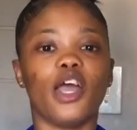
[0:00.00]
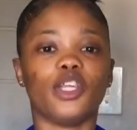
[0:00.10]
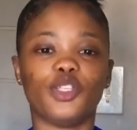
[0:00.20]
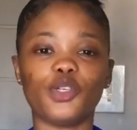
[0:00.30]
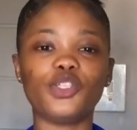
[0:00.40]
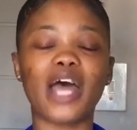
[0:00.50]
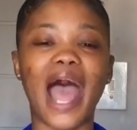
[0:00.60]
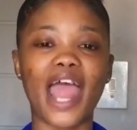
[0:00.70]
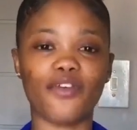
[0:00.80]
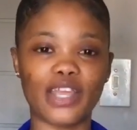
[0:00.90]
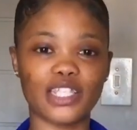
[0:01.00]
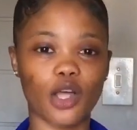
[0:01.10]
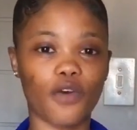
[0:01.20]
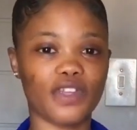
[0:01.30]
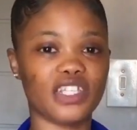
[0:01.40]
Due to high rates
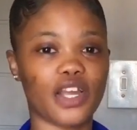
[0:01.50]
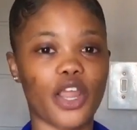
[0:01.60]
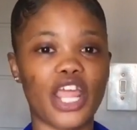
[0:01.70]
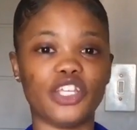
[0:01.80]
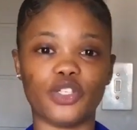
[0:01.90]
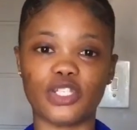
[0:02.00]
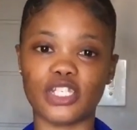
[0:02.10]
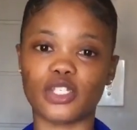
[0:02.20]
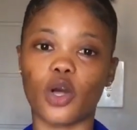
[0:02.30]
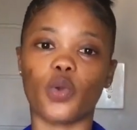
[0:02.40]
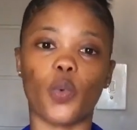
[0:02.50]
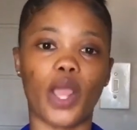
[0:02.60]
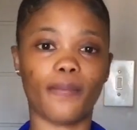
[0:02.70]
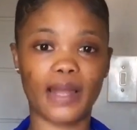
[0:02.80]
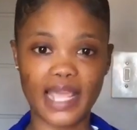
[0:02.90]
of injury and duties on
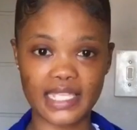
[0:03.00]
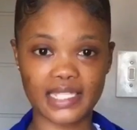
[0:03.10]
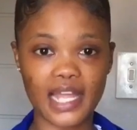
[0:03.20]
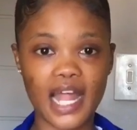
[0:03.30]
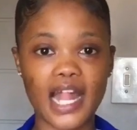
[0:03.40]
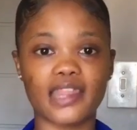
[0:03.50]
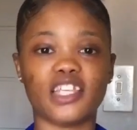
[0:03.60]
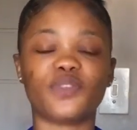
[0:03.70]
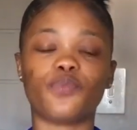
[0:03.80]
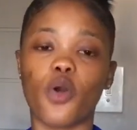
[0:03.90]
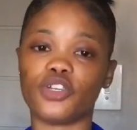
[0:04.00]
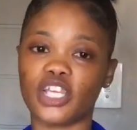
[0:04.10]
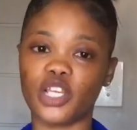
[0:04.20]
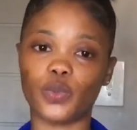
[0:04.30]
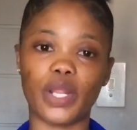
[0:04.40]
workplace, this
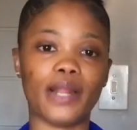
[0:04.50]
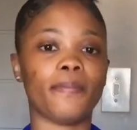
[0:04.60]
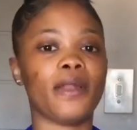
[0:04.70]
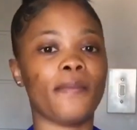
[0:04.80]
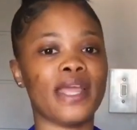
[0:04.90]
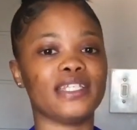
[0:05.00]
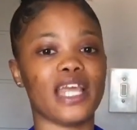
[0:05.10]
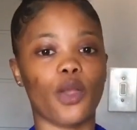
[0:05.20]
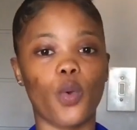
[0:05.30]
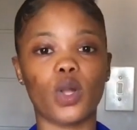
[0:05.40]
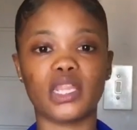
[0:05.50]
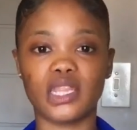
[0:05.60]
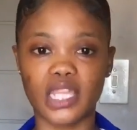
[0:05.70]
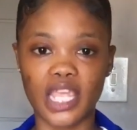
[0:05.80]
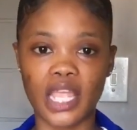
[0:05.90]
project will implement a
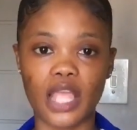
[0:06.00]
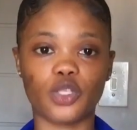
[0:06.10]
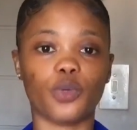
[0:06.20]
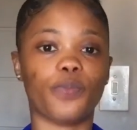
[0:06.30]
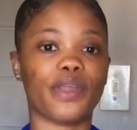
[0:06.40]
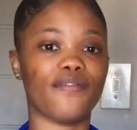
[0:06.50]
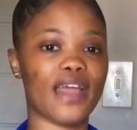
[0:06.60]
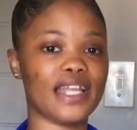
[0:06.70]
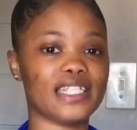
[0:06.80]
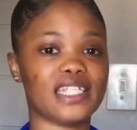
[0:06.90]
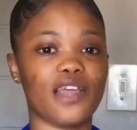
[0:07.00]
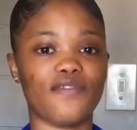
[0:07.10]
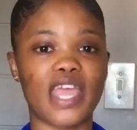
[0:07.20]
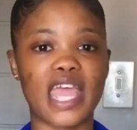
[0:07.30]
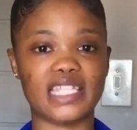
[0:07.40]
good thing to prevent
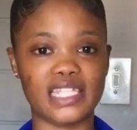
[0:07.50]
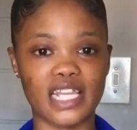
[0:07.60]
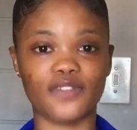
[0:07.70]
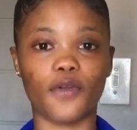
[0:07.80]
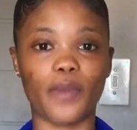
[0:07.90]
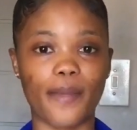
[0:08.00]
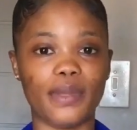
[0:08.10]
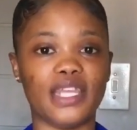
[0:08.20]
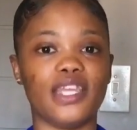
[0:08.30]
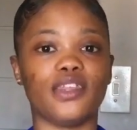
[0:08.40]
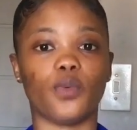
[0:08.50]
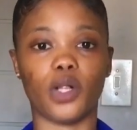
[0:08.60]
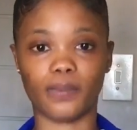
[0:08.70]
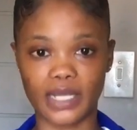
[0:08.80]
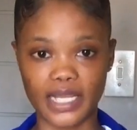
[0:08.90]
severe accidents from happening in the
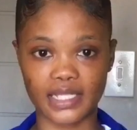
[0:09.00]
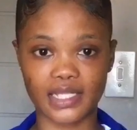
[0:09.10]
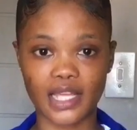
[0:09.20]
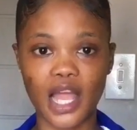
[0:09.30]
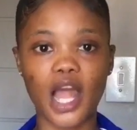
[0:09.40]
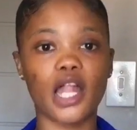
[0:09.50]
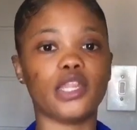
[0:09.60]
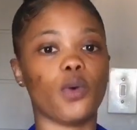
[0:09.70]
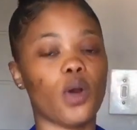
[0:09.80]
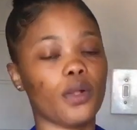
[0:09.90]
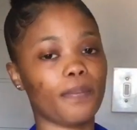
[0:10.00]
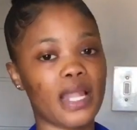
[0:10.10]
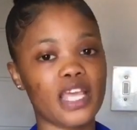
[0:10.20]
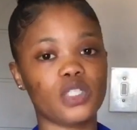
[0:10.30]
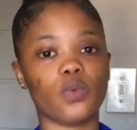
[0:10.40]
workplace. The
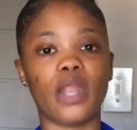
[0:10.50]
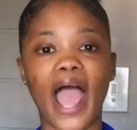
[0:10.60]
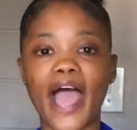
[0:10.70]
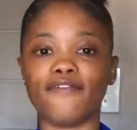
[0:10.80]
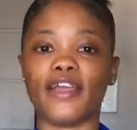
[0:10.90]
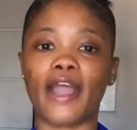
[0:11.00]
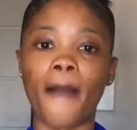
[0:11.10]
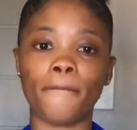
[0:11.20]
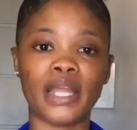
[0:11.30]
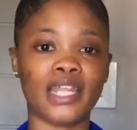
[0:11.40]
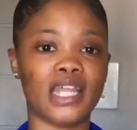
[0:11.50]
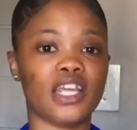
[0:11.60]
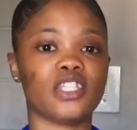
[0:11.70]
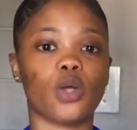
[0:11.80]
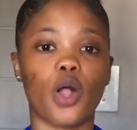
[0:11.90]
workplace will have a company that
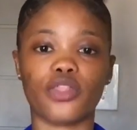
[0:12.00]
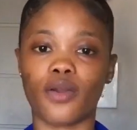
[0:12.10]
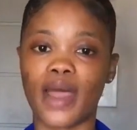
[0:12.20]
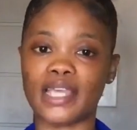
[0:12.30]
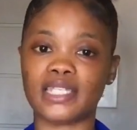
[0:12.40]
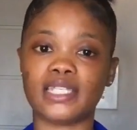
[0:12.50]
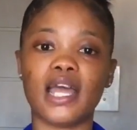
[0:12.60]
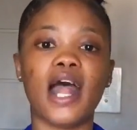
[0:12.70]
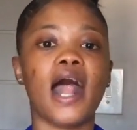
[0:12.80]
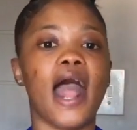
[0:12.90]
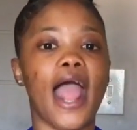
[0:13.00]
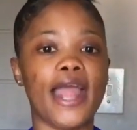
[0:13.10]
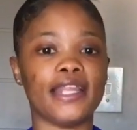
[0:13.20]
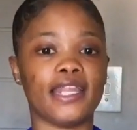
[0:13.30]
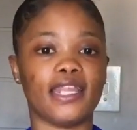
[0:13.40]
is authorized,
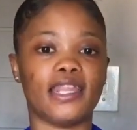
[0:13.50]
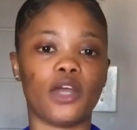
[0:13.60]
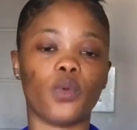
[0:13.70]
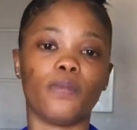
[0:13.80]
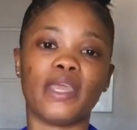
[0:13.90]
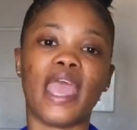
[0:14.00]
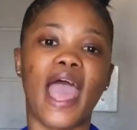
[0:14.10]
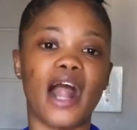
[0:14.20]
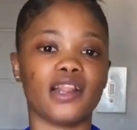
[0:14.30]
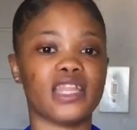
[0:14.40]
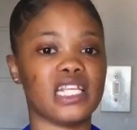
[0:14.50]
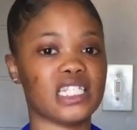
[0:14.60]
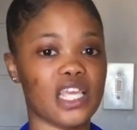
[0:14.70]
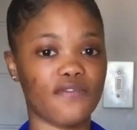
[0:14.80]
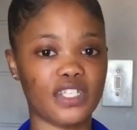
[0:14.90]
and that will be a health and
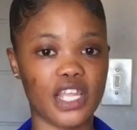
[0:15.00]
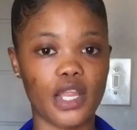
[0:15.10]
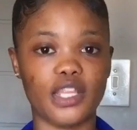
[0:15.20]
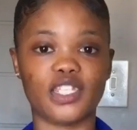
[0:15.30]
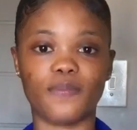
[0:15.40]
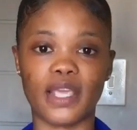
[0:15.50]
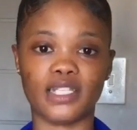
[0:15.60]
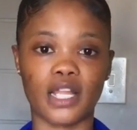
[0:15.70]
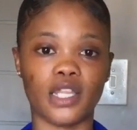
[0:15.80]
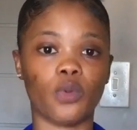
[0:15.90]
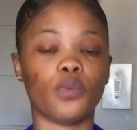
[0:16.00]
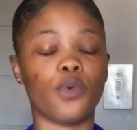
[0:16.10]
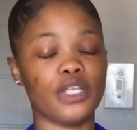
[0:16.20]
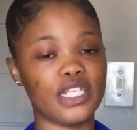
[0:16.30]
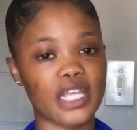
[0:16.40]
safety inspector that will
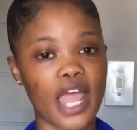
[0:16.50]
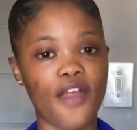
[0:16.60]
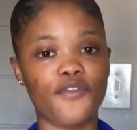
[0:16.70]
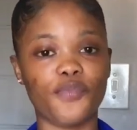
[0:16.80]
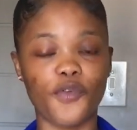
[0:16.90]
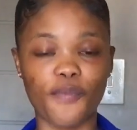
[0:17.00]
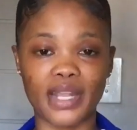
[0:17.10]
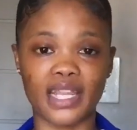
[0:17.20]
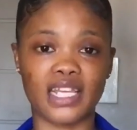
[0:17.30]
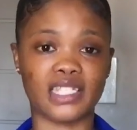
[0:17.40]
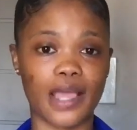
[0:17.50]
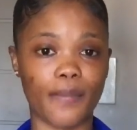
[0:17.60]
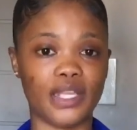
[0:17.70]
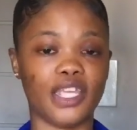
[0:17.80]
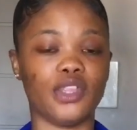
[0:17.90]
monitor every movement that is
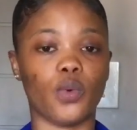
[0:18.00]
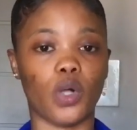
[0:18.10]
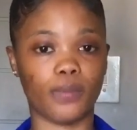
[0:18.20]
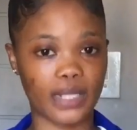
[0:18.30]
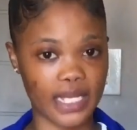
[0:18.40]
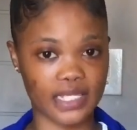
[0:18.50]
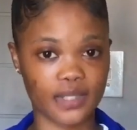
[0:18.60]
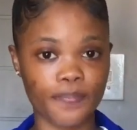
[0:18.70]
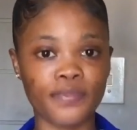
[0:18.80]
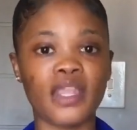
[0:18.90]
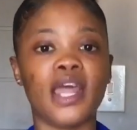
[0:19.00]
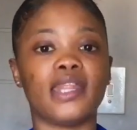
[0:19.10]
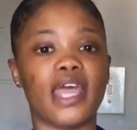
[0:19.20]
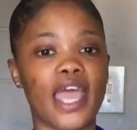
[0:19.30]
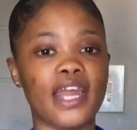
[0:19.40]
happening in the workplace.
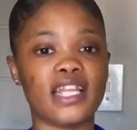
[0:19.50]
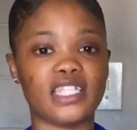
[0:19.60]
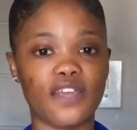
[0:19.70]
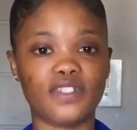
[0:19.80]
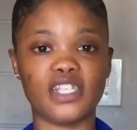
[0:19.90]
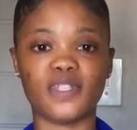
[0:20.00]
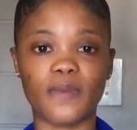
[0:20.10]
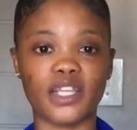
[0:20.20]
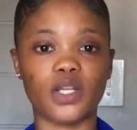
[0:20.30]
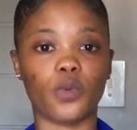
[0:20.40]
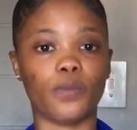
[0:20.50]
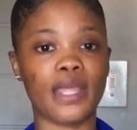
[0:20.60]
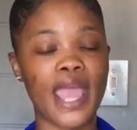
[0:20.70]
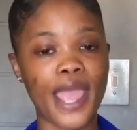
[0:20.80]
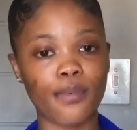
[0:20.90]
The health and safety inspector will
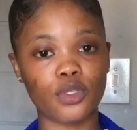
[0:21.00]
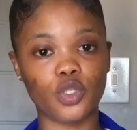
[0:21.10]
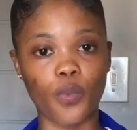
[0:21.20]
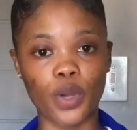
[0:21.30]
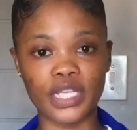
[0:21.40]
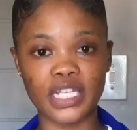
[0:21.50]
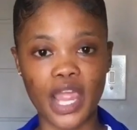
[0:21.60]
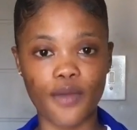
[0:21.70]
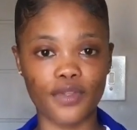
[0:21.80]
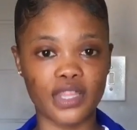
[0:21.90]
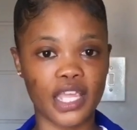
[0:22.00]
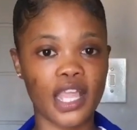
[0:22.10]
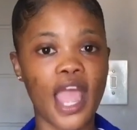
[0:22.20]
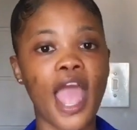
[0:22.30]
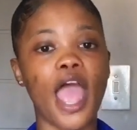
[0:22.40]
be able to monitor everything,
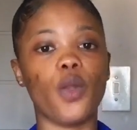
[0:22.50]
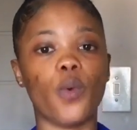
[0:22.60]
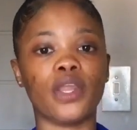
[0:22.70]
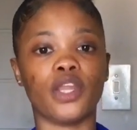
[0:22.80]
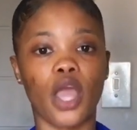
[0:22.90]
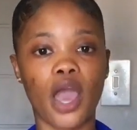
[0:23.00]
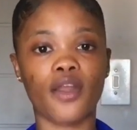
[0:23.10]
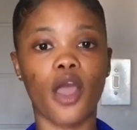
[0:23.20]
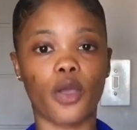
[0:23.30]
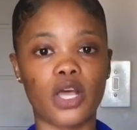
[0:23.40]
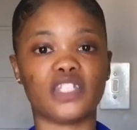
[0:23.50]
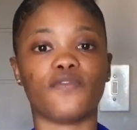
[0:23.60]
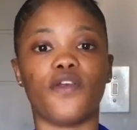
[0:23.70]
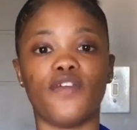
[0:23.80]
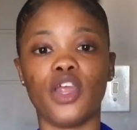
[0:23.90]
and when an error occurs
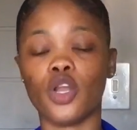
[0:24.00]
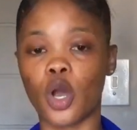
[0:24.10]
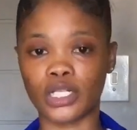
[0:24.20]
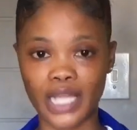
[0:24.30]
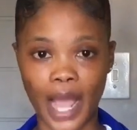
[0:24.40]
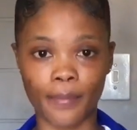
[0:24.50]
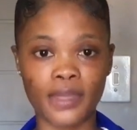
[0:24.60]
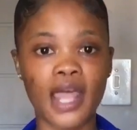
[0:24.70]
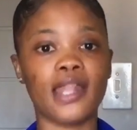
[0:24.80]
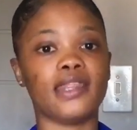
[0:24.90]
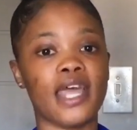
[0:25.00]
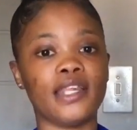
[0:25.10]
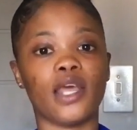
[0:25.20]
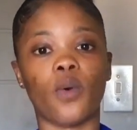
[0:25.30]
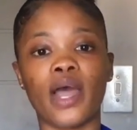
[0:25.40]
for a very long time,
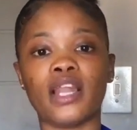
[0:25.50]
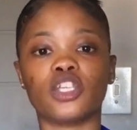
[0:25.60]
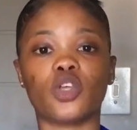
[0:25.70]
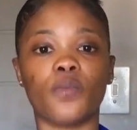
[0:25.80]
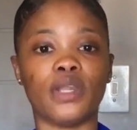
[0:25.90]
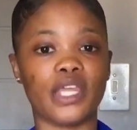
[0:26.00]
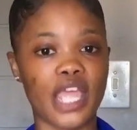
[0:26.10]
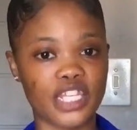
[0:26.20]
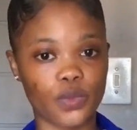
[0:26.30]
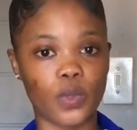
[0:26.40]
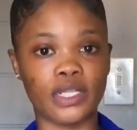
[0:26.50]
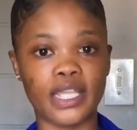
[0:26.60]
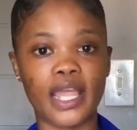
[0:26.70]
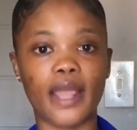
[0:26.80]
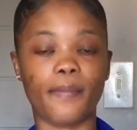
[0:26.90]
then the wireless communication will
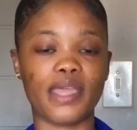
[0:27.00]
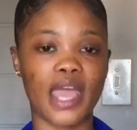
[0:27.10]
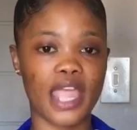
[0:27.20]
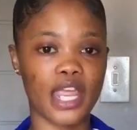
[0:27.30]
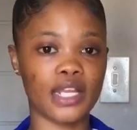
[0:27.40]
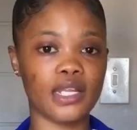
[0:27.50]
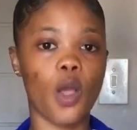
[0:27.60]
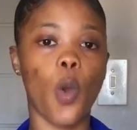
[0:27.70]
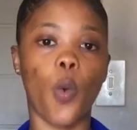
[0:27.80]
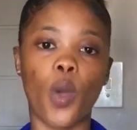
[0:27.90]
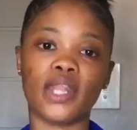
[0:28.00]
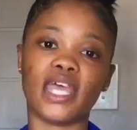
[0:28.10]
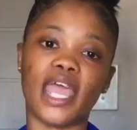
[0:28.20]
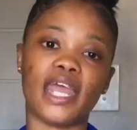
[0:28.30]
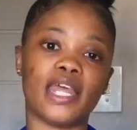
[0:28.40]
then appear in where the
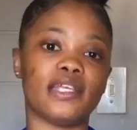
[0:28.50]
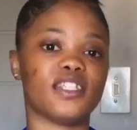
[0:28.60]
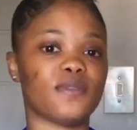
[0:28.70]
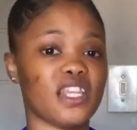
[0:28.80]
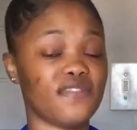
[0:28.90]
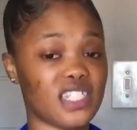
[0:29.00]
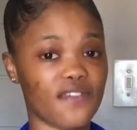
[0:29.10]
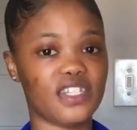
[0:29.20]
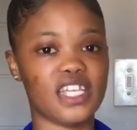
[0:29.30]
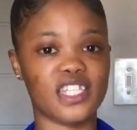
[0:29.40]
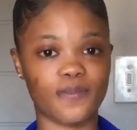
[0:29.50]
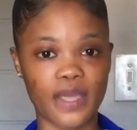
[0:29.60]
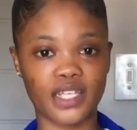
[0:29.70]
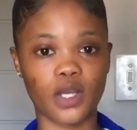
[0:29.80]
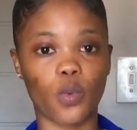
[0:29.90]
health and safety
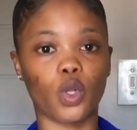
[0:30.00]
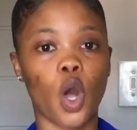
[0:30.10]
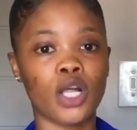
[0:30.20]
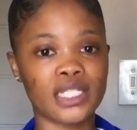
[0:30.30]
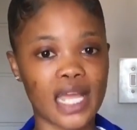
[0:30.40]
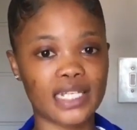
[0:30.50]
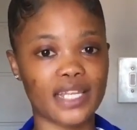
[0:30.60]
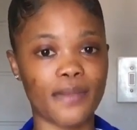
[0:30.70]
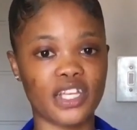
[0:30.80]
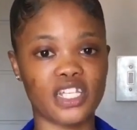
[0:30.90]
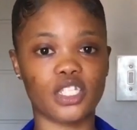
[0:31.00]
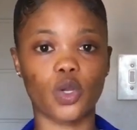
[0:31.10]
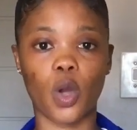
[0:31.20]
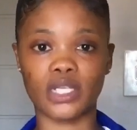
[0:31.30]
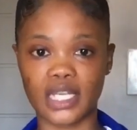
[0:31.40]
inspector will contact emergency
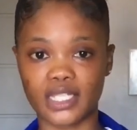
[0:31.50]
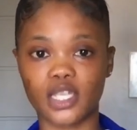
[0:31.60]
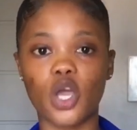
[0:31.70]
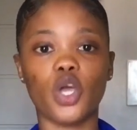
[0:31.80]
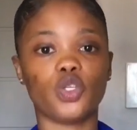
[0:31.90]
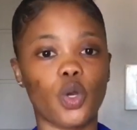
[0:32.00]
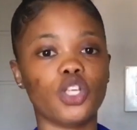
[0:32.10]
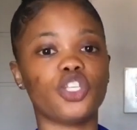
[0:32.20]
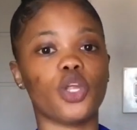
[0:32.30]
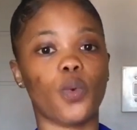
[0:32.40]
contacts to go to the